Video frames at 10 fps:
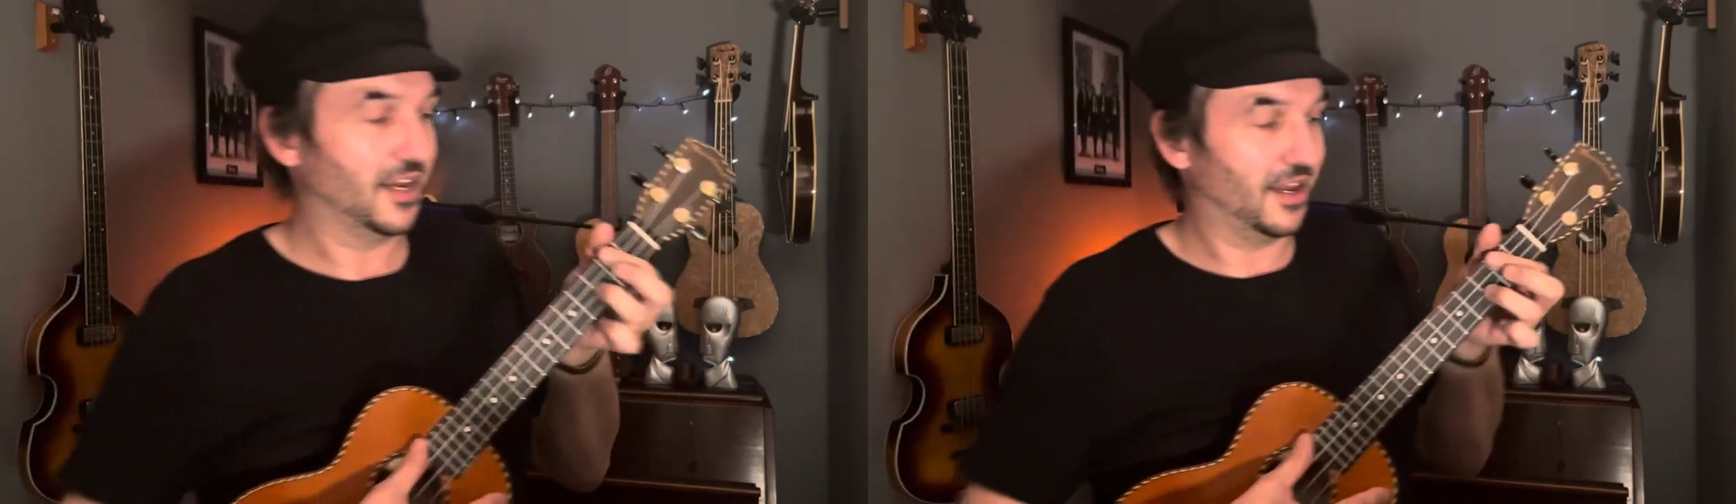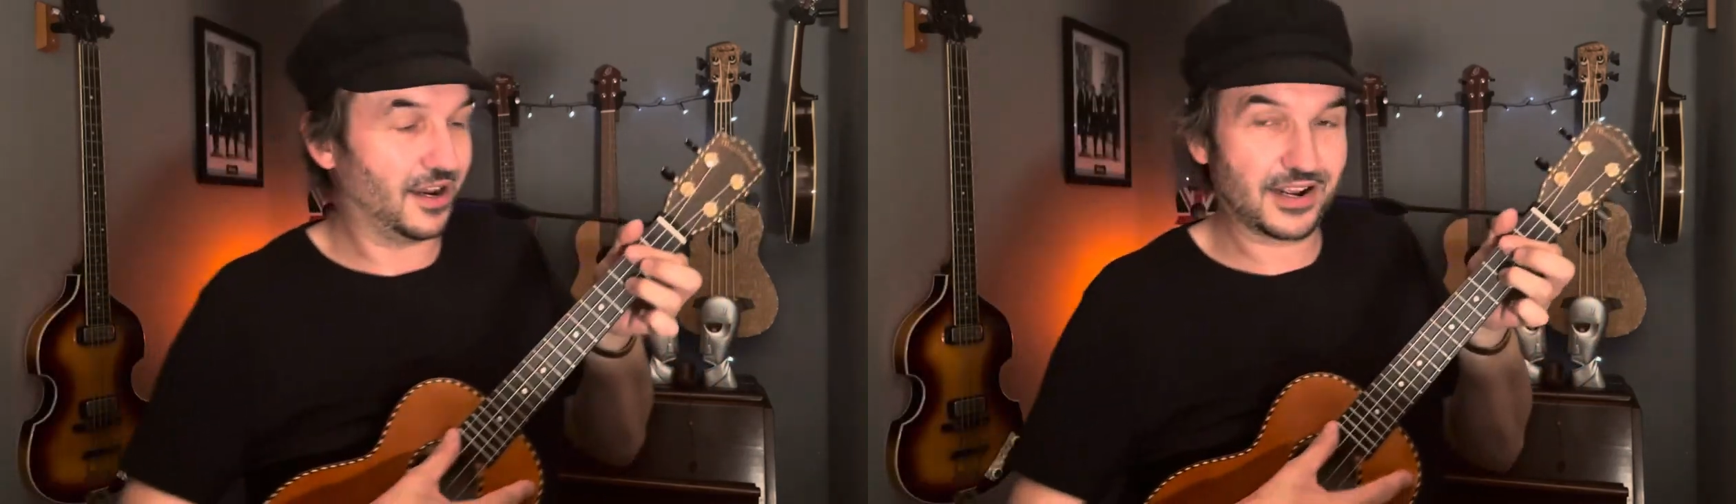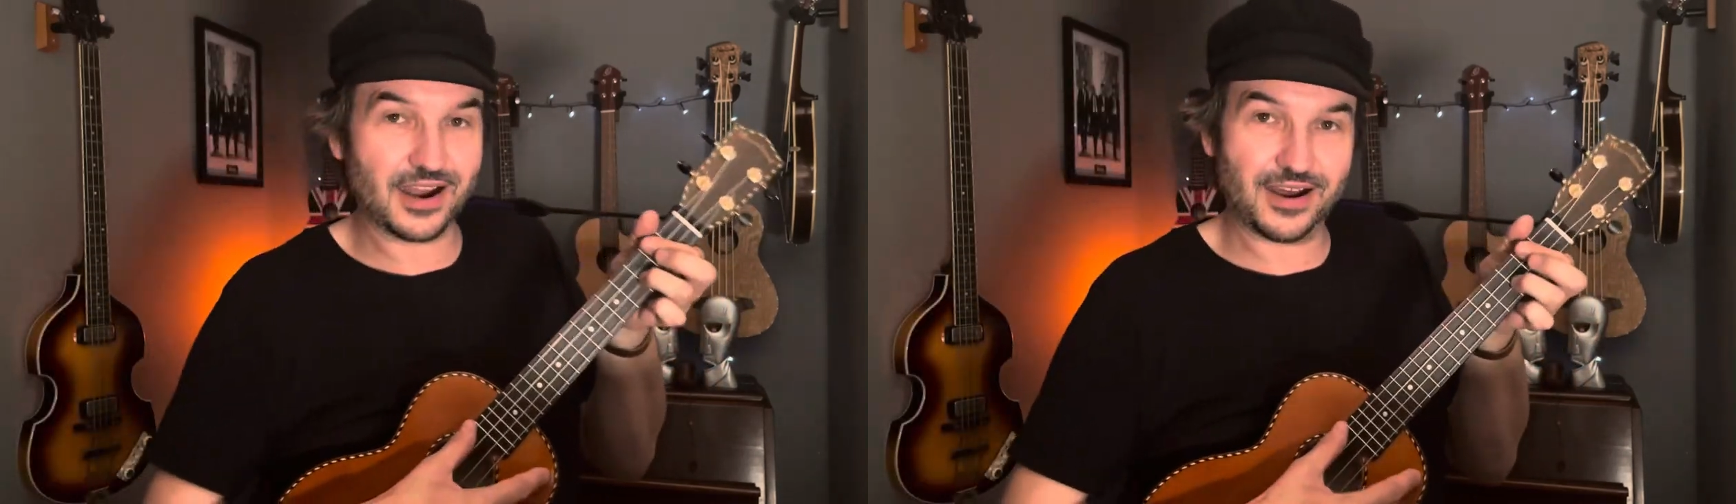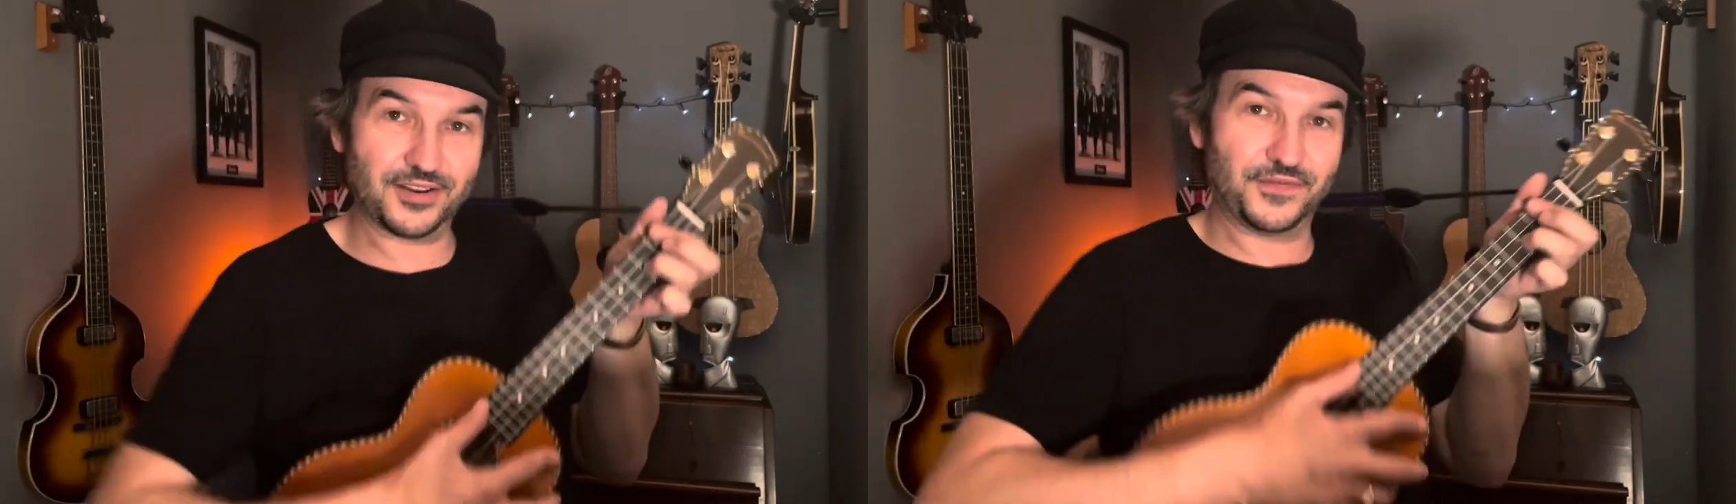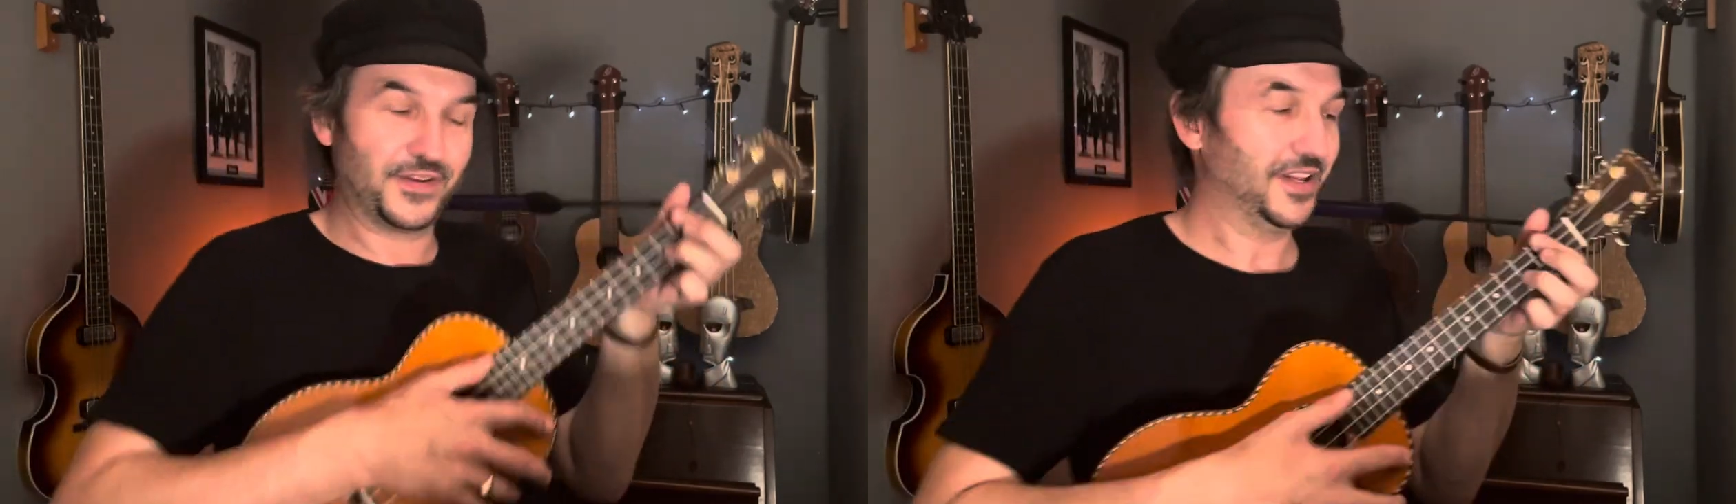and I kind
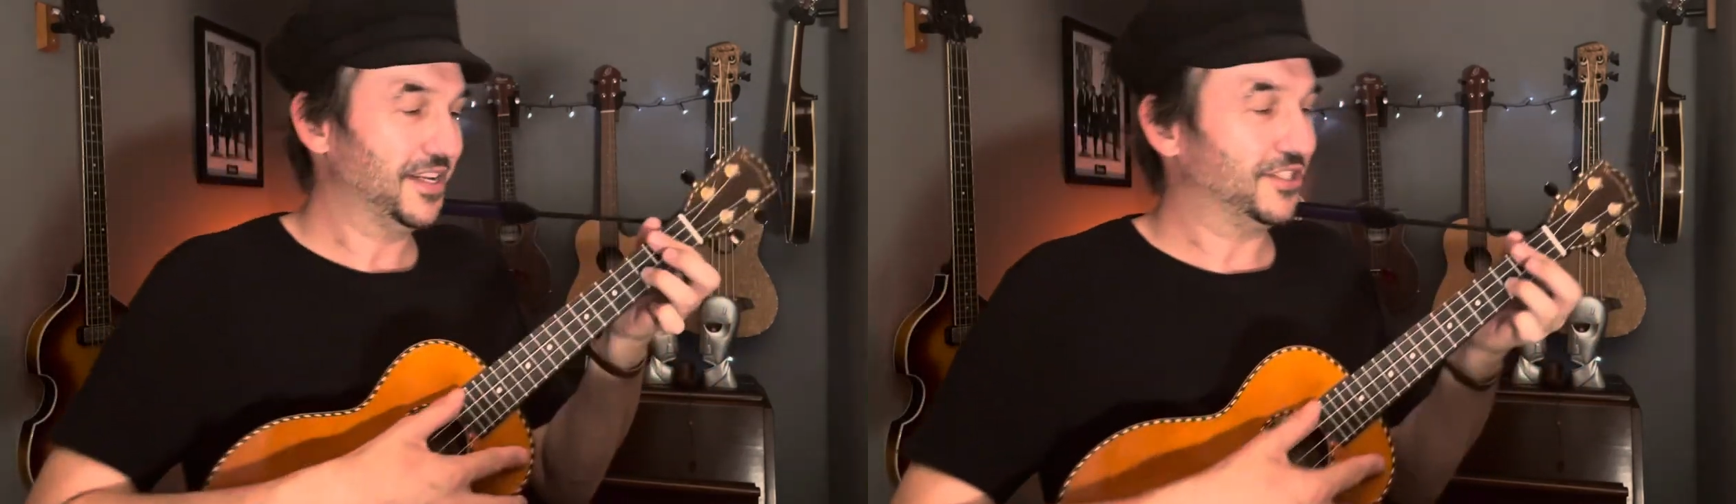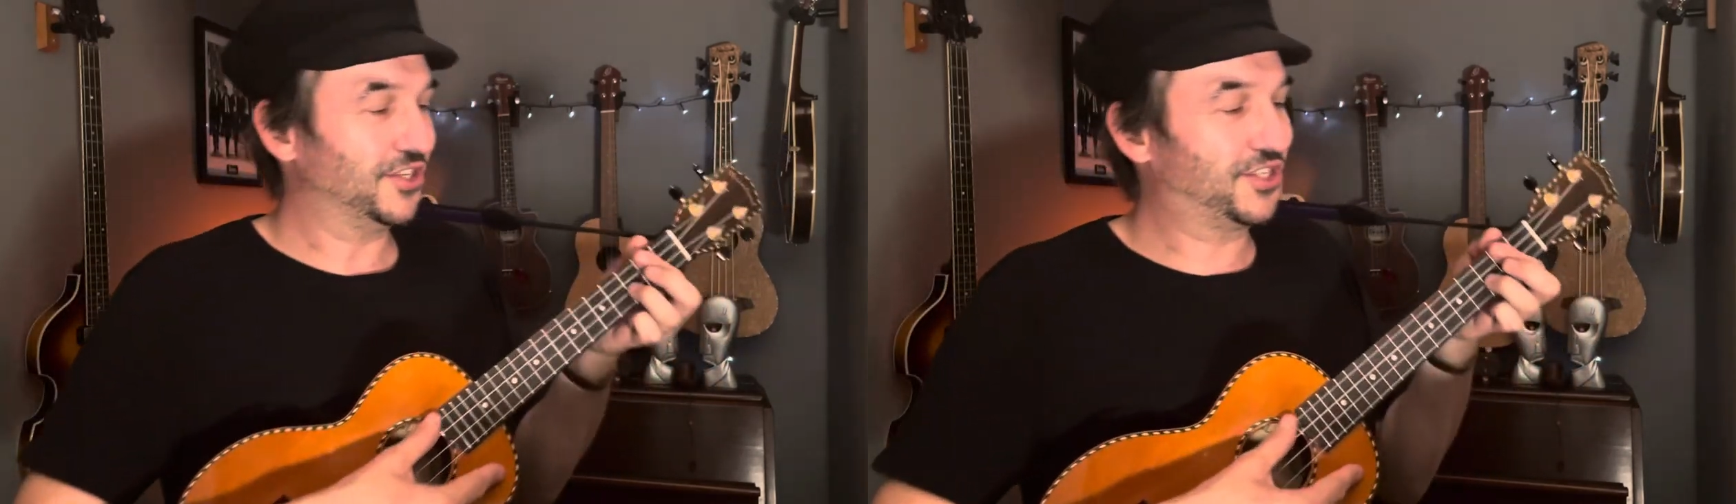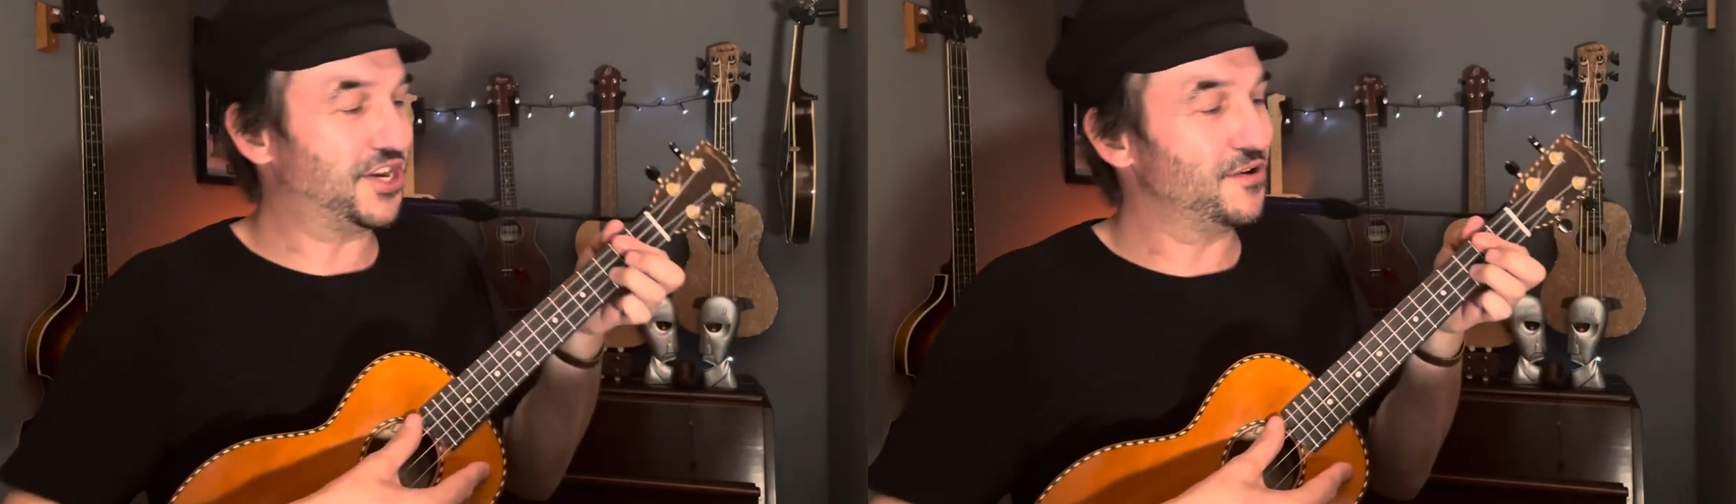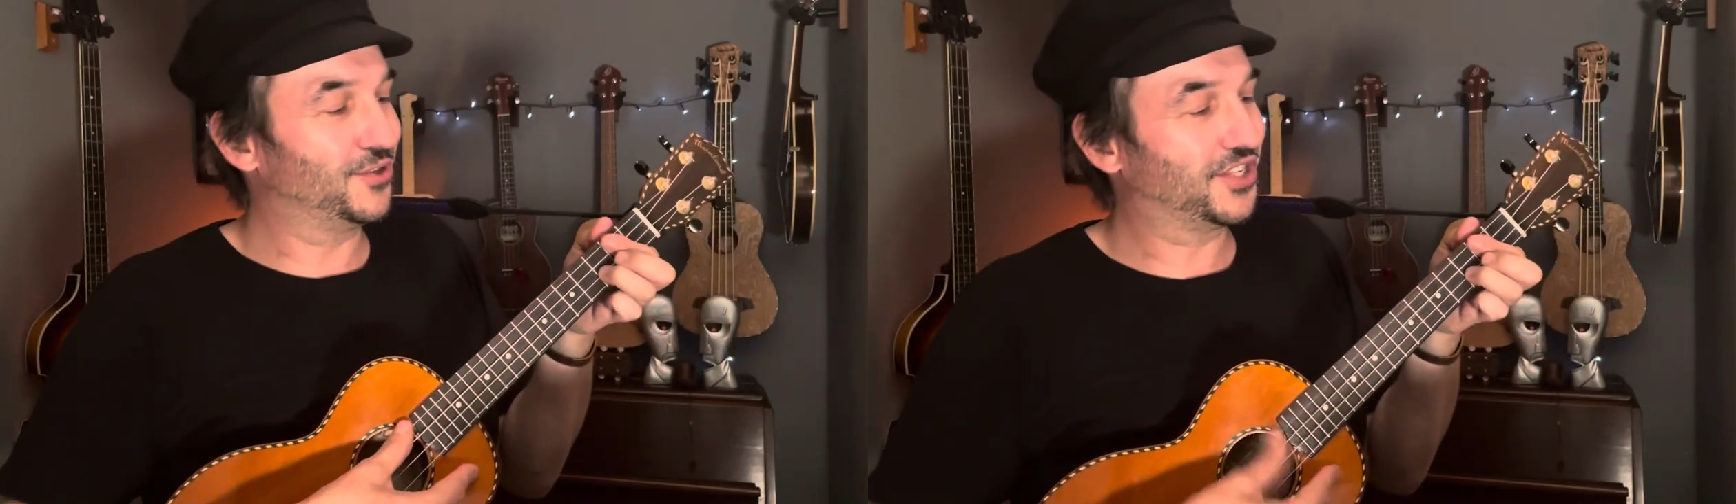of just use